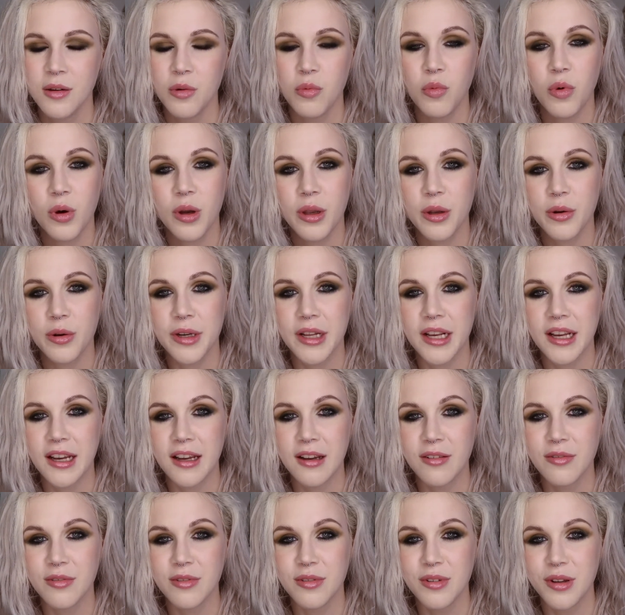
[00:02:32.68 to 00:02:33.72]
what I already
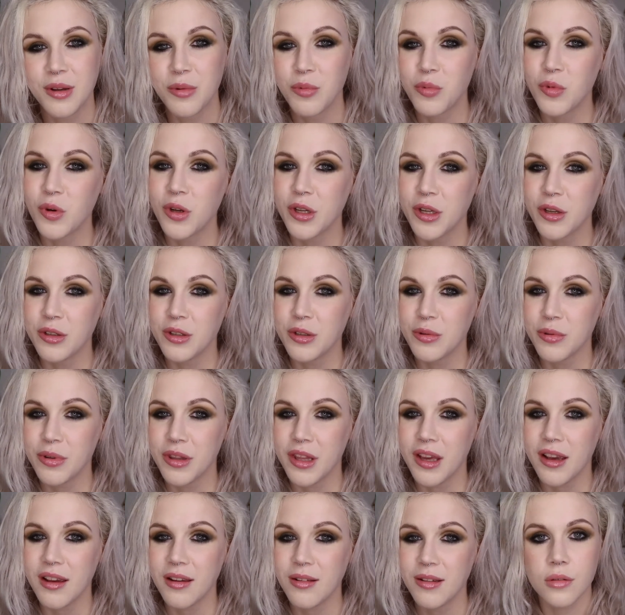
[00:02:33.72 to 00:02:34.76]
have and what I could do with
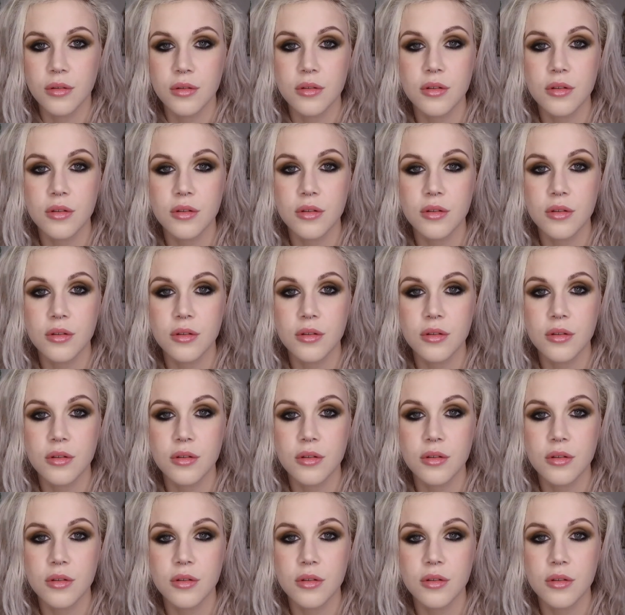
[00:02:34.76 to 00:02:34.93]
that.